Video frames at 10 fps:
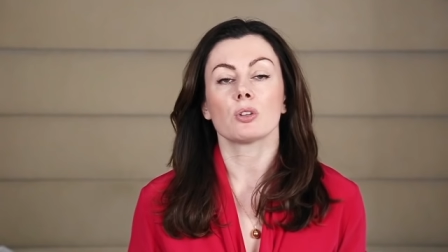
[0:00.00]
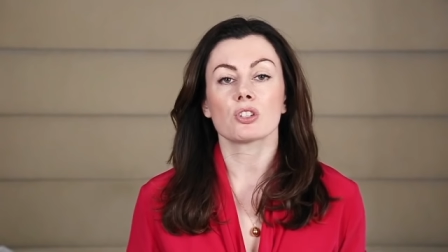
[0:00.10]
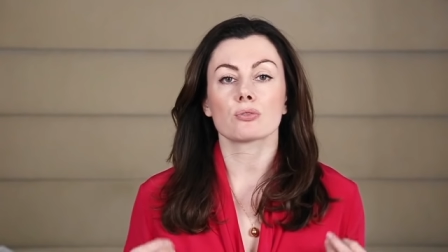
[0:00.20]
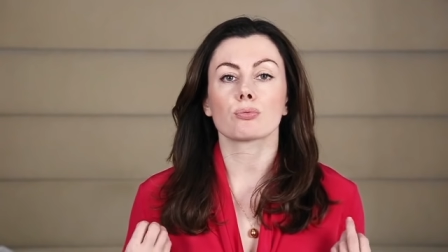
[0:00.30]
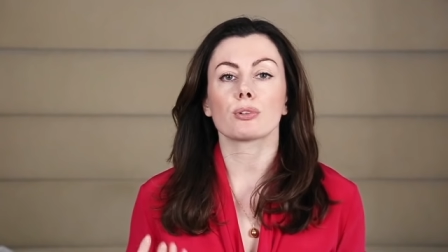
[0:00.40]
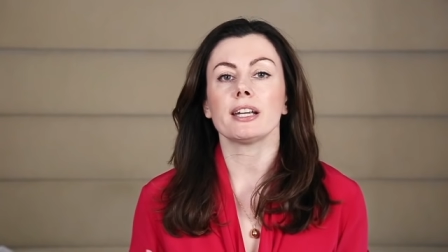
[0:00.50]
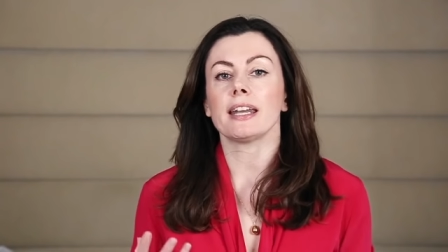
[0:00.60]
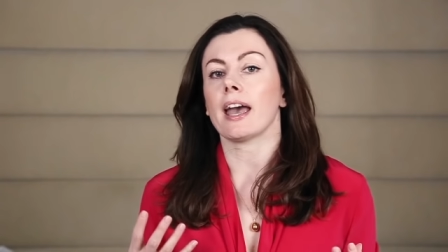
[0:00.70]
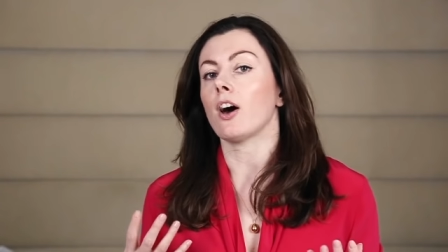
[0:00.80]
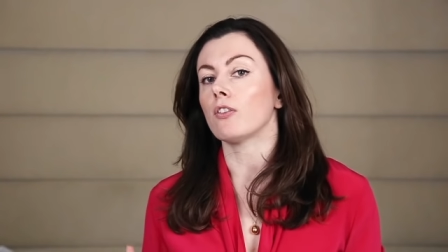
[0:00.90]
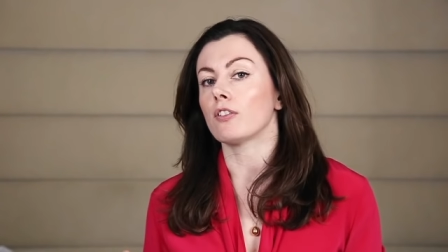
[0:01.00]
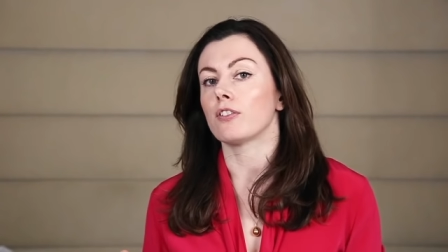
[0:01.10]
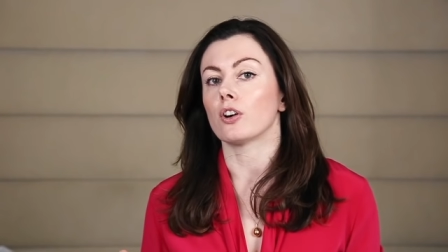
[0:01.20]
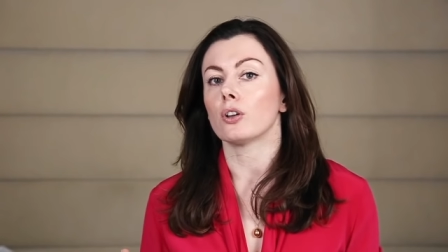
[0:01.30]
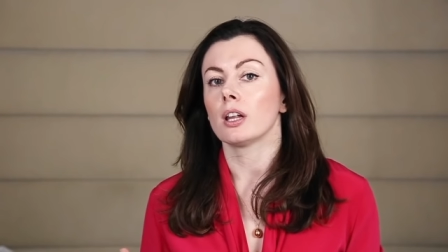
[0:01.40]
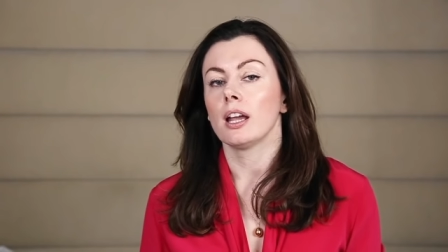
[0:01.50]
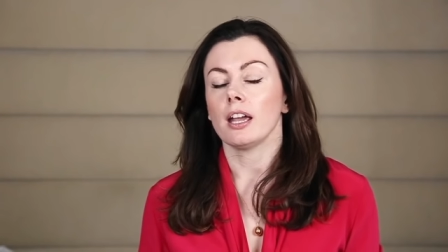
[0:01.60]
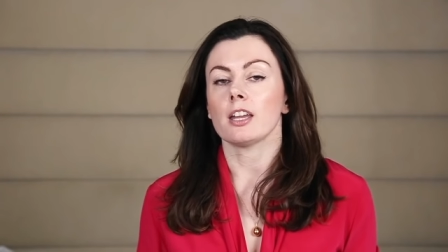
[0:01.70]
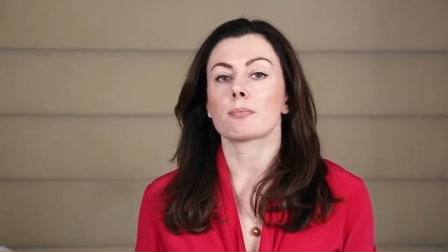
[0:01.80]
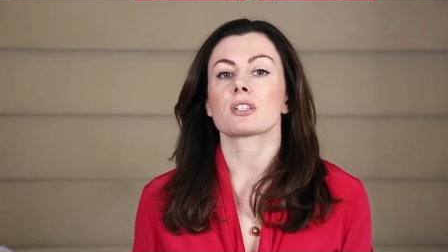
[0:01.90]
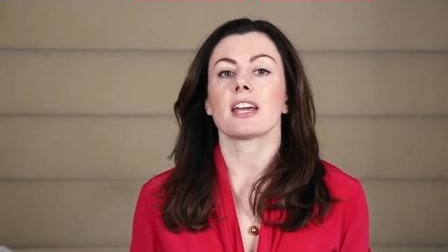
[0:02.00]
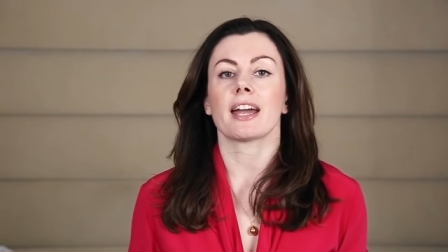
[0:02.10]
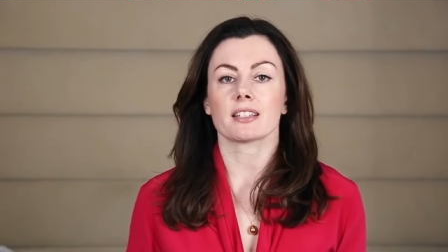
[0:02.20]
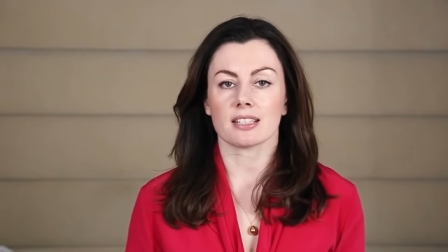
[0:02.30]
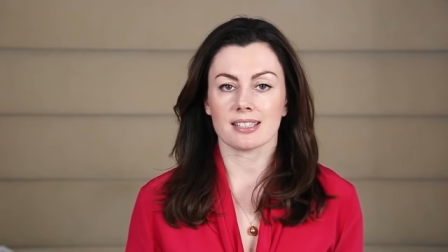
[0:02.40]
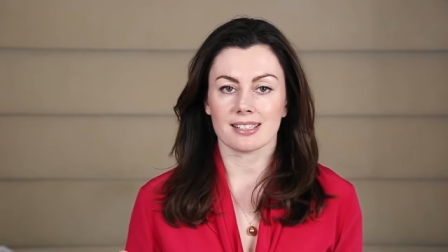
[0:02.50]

which is really helpful in protecting